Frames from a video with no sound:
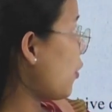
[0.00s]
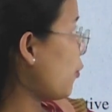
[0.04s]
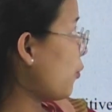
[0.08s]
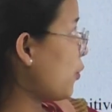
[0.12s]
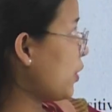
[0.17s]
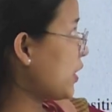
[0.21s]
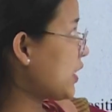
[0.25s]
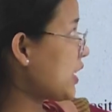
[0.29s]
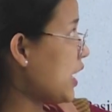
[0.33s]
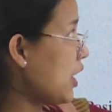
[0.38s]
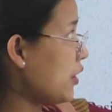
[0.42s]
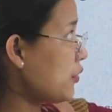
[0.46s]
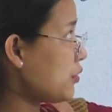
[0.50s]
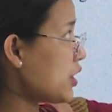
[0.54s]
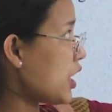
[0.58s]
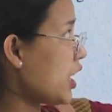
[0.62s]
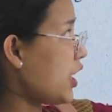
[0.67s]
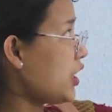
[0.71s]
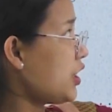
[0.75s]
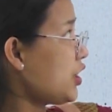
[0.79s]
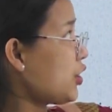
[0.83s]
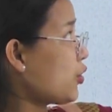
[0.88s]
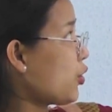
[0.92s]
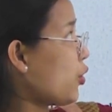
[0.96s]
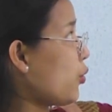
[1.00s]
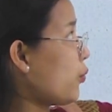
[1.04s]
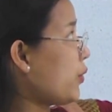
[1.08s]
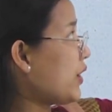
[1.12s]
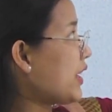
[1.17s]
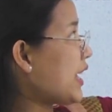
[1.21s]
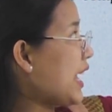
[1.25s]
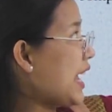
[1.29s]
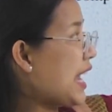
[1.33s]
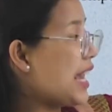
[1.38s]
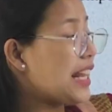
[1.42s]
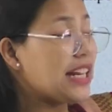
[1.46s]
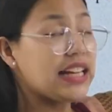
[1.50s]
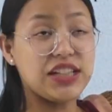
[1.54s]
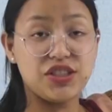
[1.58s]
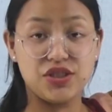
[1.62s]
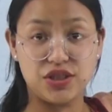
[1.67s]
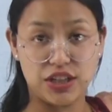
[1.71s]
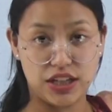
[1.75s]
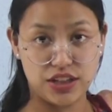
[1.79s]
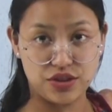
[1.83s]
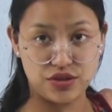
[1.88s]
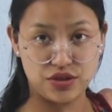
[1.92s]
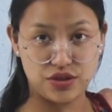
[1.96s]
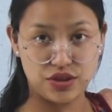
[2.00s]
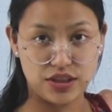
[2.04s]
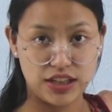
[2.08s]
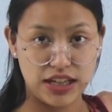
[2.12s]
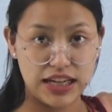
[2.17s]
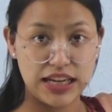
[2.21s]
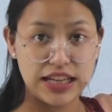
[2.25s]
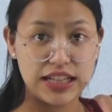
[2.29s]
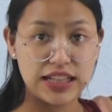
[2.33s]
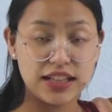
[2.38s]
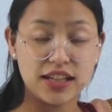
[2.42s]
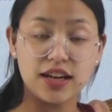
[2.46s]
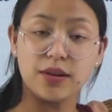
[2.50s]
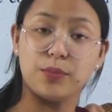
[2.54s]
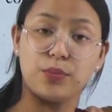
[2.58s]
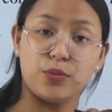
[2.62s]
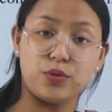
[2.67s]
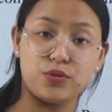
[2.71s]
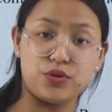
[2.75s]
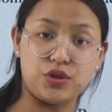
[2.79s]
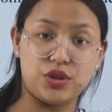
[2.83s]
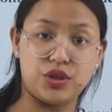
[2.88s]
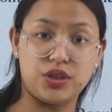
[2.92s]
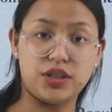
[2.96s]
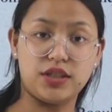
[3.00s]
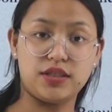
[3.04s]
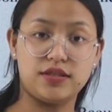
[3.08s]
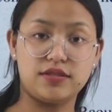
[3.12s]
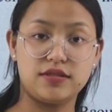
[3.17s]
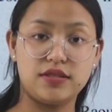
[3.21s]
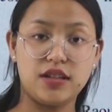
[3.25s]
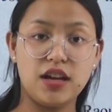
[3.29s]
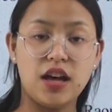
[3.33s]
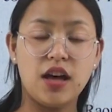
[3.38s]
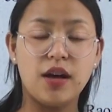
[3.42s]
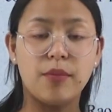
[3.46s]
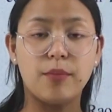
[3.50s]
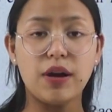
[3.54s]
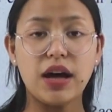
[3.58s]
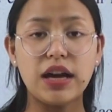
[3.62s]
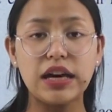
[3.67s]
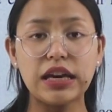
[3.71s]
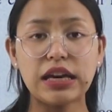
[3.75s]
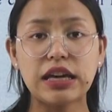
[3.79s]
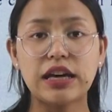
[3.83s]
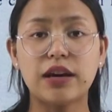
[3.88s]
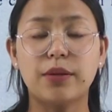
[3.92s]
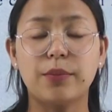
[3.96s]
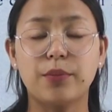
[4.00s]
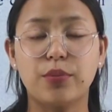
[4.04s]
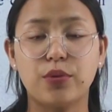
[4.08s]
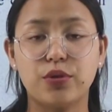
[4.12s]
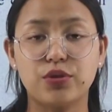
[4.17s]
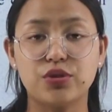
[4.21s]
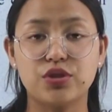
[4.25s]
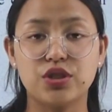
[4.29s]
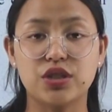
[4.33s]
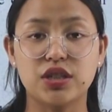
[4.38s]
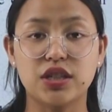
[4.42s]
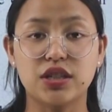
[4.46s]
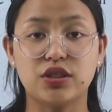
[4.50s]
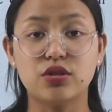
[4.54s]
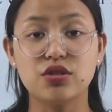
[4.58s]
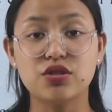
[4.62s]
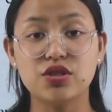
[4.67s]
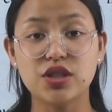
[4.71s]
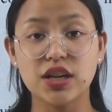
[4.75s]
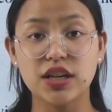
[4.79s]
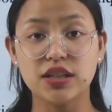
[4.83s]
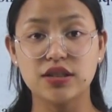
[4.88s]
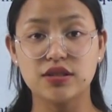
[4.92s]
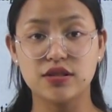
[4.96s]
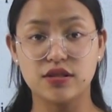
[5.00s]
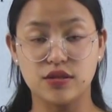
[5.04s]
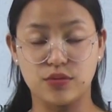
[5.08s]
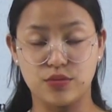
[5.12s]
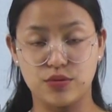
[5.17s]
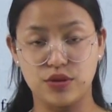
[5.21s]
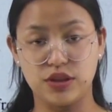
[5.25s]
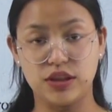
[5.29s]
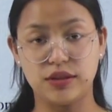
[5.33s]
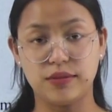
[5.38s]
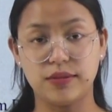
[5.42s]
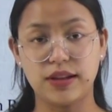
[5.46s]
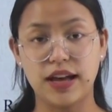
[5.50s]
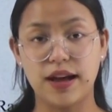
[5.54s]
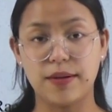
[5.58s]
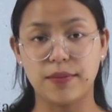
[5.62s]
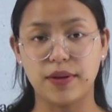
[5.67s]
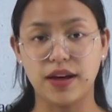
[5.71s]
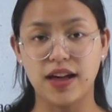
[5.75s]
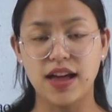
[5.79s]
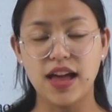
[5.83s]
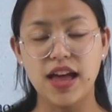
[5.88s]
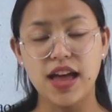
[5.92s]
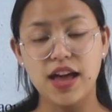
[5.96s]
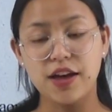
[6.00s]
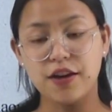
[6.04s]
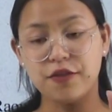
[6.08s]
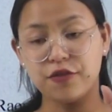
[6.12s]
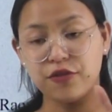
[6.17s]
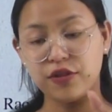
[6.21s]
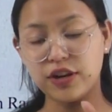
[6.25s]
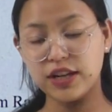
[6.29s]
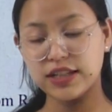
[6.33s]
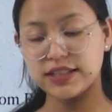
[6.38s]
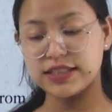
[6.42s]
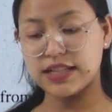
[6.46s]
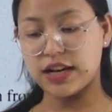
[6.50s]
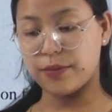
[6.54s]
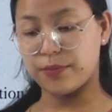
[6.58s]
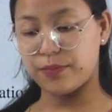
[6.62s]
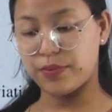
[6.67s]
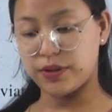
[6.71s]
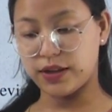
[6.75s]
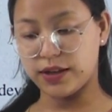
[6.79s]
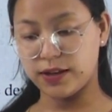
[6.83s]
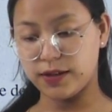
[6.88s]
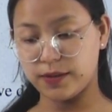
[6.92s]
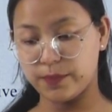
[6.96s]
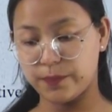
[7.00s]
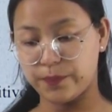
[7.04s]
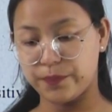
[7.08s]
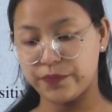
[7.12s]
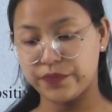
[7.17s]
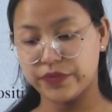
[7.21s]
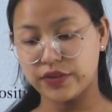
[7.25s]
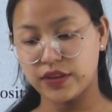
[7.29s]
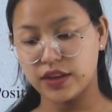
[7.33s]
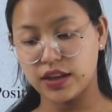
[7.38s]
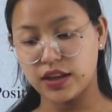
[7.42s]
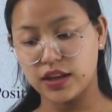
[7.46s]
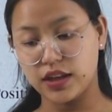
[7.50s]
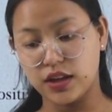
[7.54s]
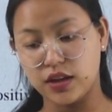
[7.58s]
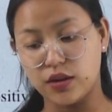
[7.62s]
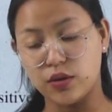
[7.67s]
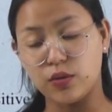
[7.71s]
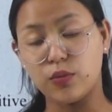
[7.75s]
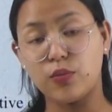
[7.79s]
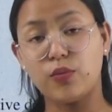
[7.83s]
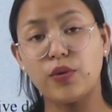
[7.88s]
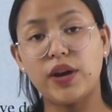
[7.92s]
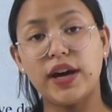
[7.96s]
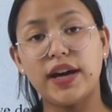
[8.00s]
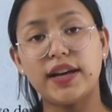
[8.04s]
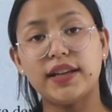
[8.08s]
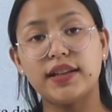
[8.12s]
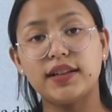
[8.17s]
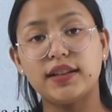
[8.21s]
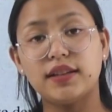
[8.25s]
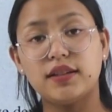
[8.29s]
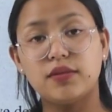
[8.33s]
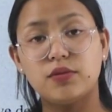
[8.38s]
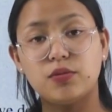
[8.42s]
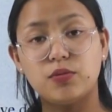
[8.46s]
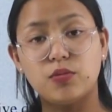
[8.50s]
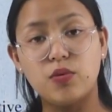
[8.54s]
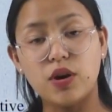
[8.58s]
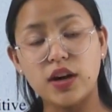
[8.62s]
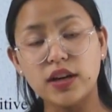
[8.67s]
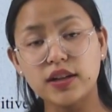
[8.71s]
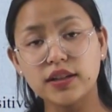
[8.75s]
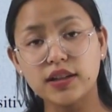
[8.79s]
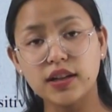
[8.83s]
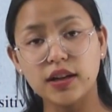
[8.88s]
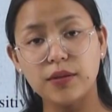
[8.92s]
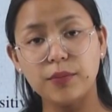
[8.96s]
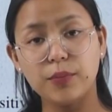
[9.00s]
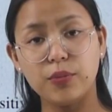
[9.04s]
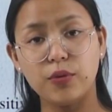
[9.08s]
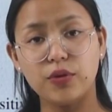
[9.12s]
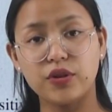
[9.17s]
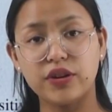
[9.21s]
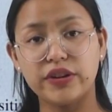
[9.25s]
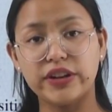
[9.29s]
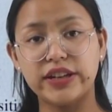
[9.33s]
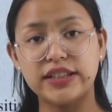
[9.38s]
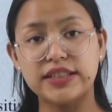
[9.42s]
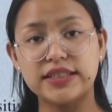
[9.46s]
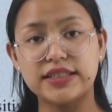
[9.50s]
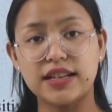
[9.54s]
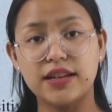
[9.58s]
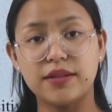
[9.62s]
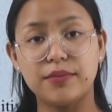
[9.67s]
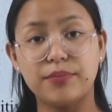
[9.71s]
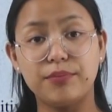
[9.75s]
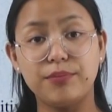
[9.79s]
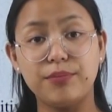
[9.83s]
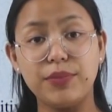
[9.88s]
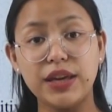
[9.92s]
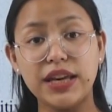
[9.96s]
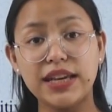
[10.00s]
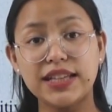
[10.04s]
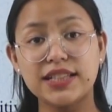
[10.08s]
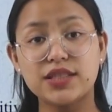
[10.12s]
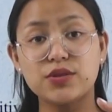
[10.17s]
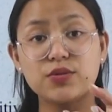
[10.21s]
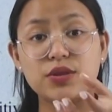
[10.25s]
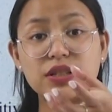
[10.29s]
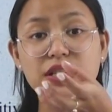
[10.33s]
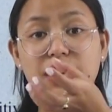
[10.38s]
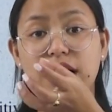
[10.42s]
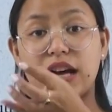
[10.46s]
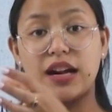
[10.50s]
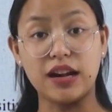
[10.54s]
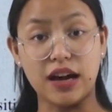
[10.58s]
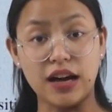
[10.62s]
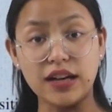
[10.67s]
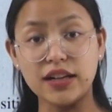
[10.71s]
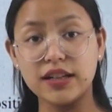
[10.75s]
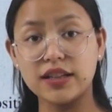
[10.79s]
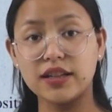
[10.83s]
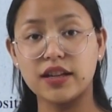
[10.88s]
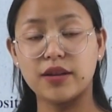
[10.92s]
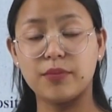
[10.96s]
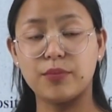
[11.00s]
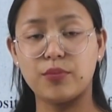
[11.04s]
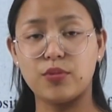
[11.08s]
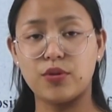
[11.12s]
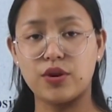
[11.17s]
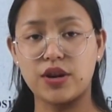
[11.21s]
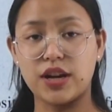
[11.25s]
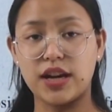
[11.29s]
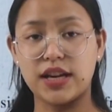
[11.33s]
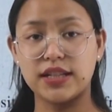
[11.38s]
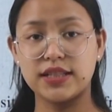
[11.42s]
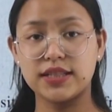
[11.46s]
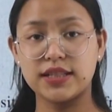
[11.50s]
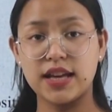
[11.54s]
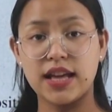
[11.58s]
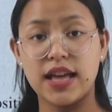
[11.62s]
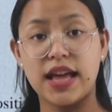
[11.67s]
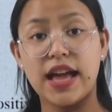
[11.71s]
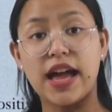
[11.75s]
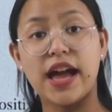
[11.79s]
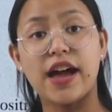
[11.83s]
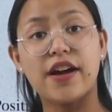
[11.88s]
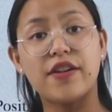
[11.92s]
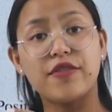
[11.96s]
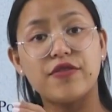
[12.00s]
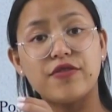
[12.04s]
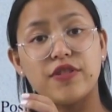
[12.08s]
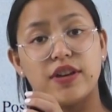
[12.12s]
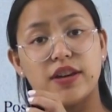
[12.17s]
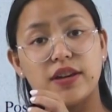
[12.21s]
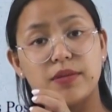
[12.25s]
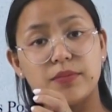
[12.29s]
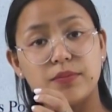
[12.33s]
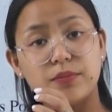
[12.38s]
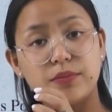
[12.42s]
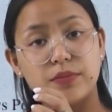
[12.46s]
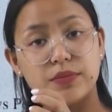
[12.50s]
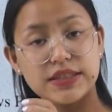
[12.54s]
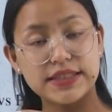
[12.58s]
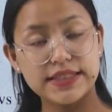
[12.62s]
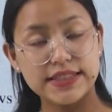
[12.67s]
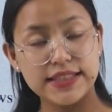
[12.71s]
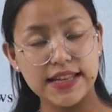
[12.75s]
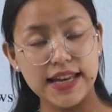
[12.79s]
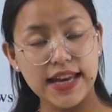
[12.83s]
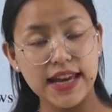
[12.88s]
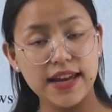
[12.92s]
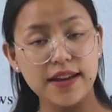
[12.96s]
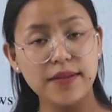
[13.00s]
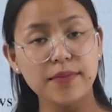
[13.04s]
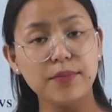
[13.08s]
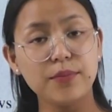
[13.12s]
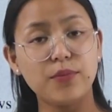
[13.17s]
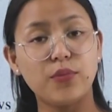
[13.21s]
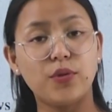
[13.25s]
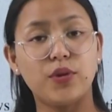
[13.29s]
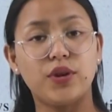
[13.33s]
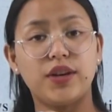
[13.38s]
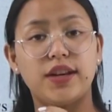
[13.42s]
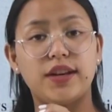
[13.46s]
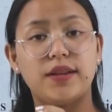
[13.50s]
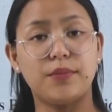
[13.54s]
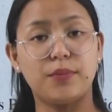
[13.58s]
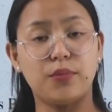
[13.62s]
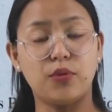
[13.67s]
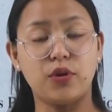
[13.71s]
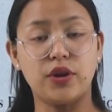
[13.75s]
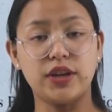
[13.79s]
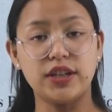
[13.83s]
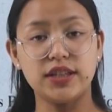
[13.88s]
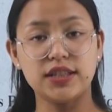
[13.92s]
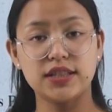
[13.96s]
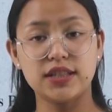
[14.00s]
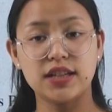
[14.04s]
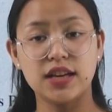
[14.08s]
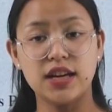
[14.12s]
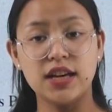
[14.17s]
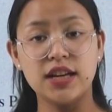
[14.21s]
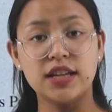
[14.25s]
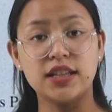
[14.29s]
without undergoing any change in composition, my composition no change the without haba. For example, when one component mix with another component having same boiling point,